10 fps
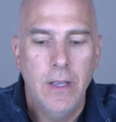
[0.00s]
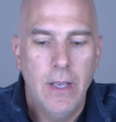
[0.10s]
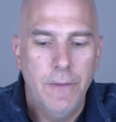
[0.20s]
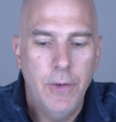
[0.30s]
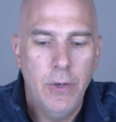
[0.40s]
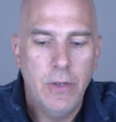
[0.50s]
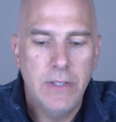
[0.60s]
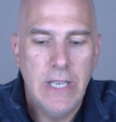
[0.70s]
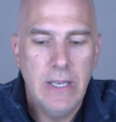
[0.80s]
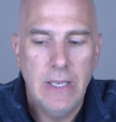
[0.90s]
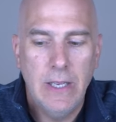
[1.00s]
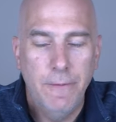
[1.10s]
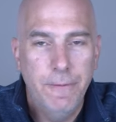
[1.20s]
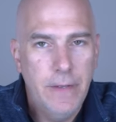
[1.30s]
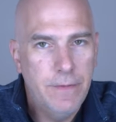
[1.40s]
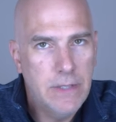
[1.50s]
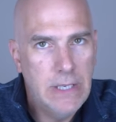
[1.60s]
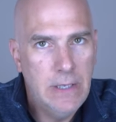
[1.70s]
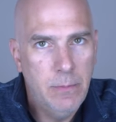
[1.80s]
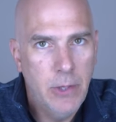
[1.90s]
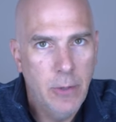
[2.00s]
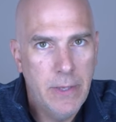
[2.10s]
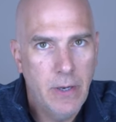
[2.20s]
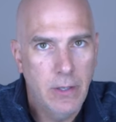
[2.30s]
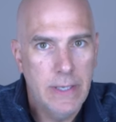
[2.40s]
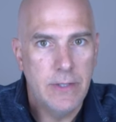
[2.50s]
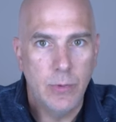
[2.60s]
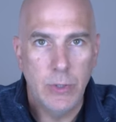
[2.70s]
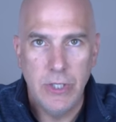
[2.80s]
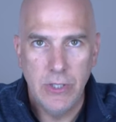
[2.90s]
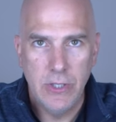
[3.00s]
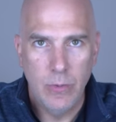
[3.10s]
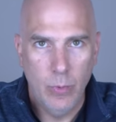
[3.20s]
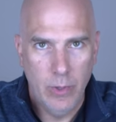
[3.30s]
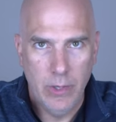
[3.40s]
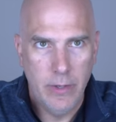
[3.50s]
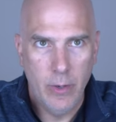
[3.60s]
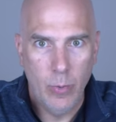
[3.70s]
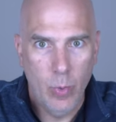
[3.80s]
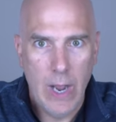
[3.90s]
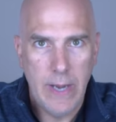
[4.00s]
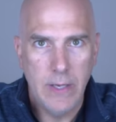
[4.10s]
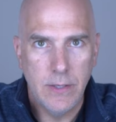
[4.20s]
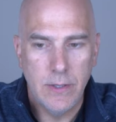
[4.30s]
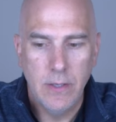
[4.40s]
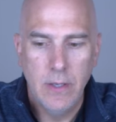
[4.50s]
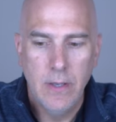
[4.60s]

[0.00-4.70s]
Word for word: if you're taking a 15 millimeter lens, which is one of their widest,